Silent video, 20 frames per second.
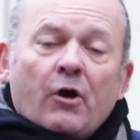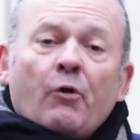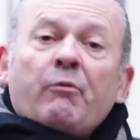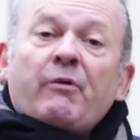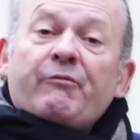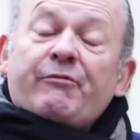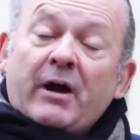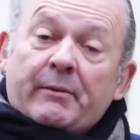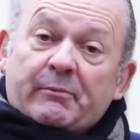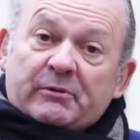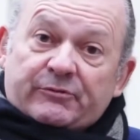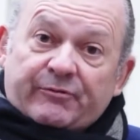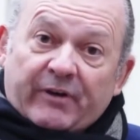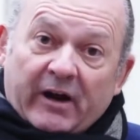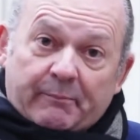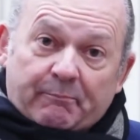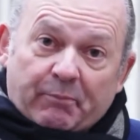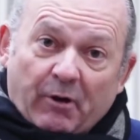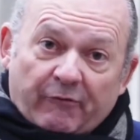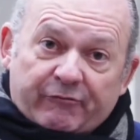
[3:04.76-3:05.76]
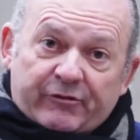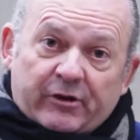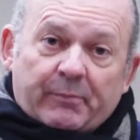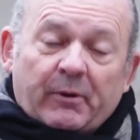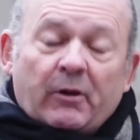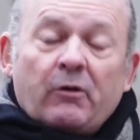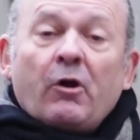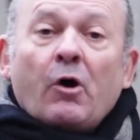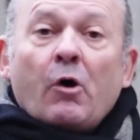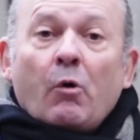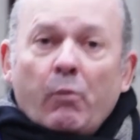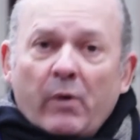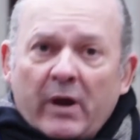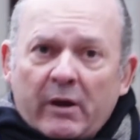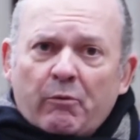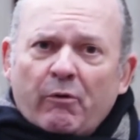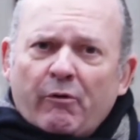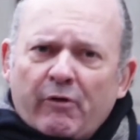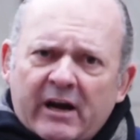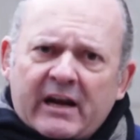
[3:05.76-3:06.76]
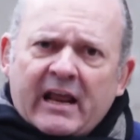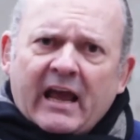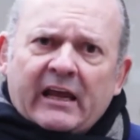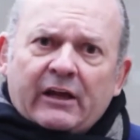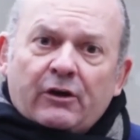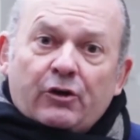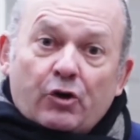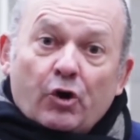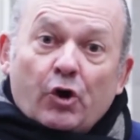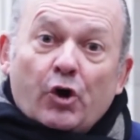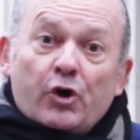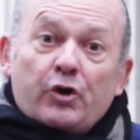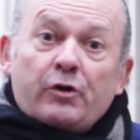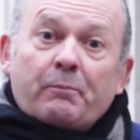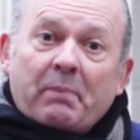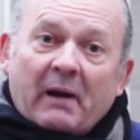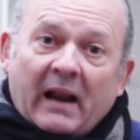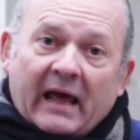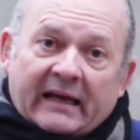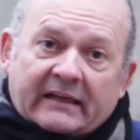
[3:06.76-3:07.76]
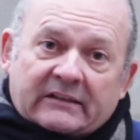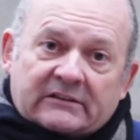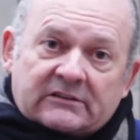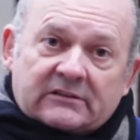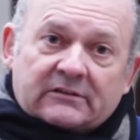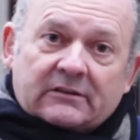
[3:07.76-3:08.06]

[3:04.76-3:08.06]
the firm was very profitable, we were in a good place.